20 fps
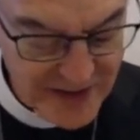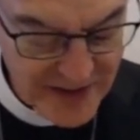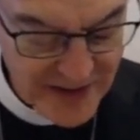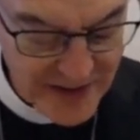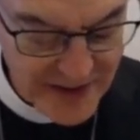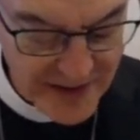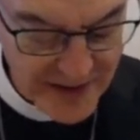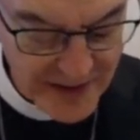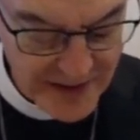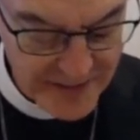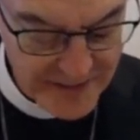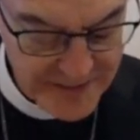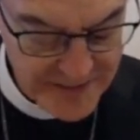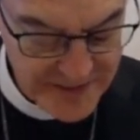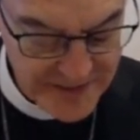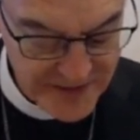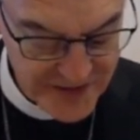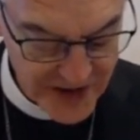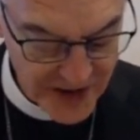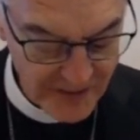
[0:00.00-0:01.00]
uh, uh
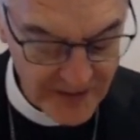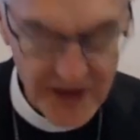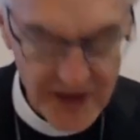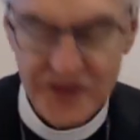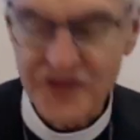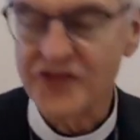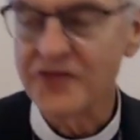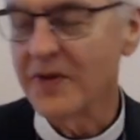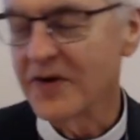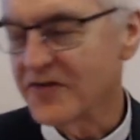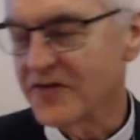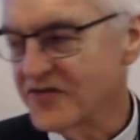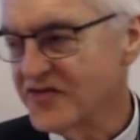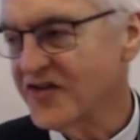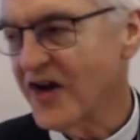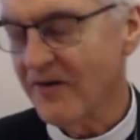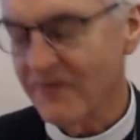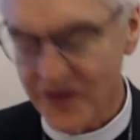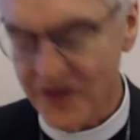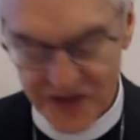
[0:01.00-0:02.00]
Darius uh,
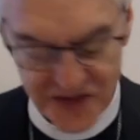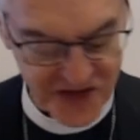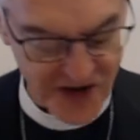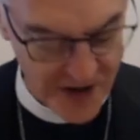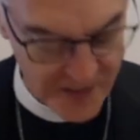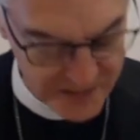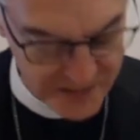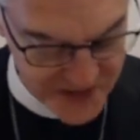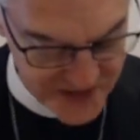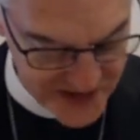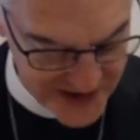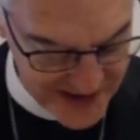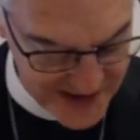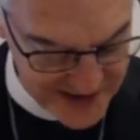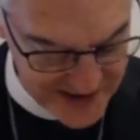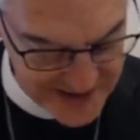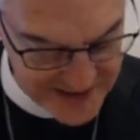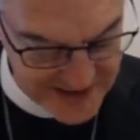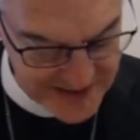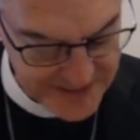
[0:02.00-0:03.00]
Cyrus comes
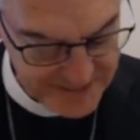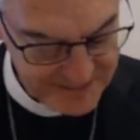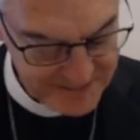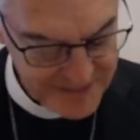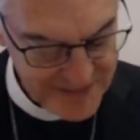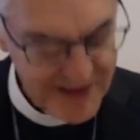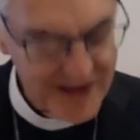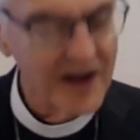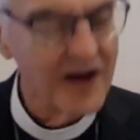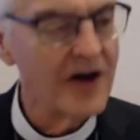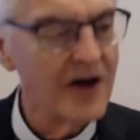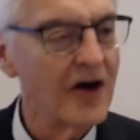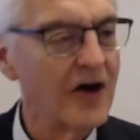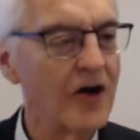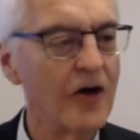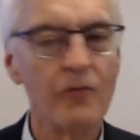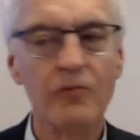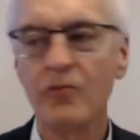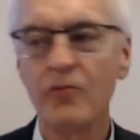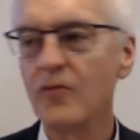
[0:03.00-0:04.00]
in
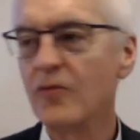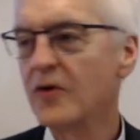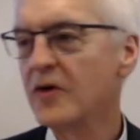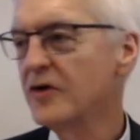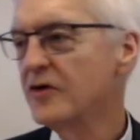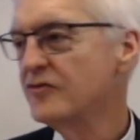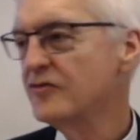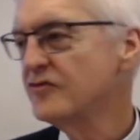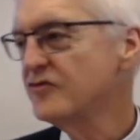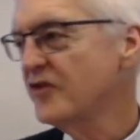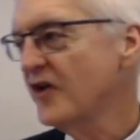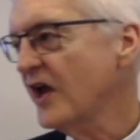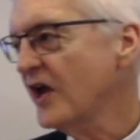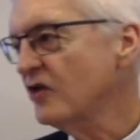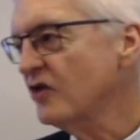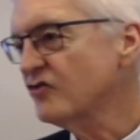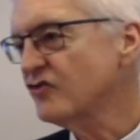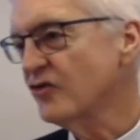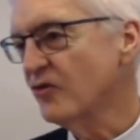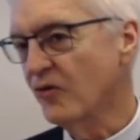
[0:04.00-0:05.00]
uh,
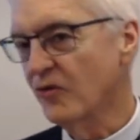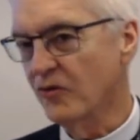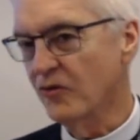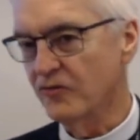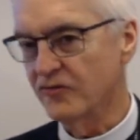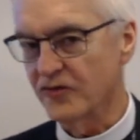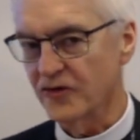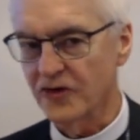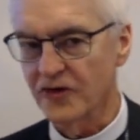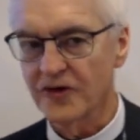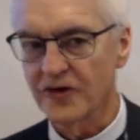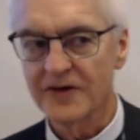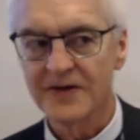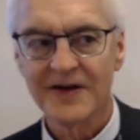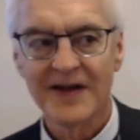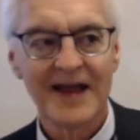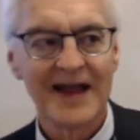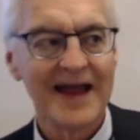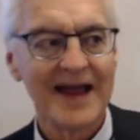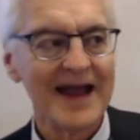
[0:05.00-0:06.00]
takes
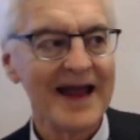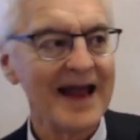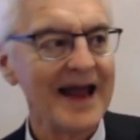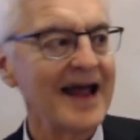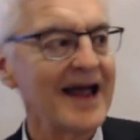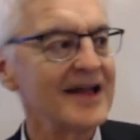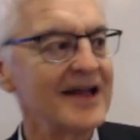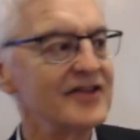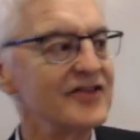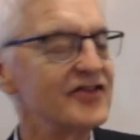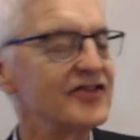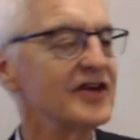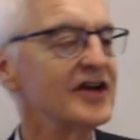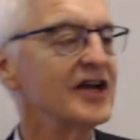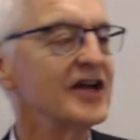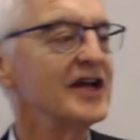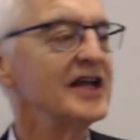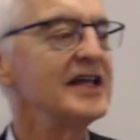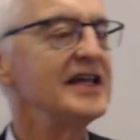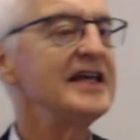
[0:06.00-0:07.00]
over, and
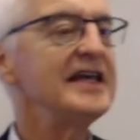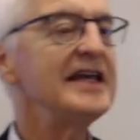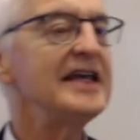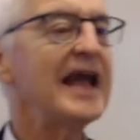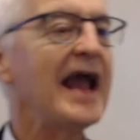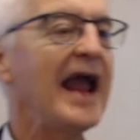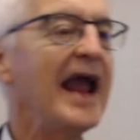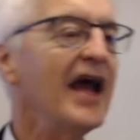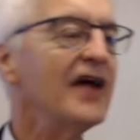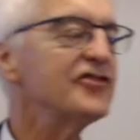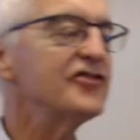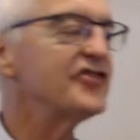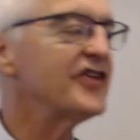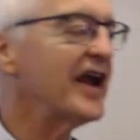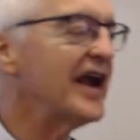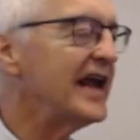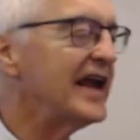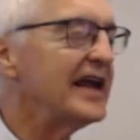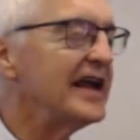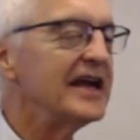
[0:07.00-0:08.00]
he has
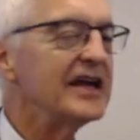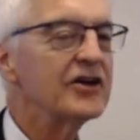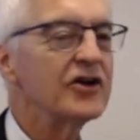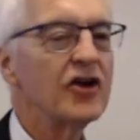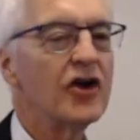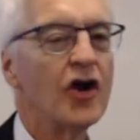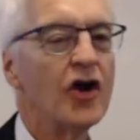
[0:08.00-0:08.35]
a,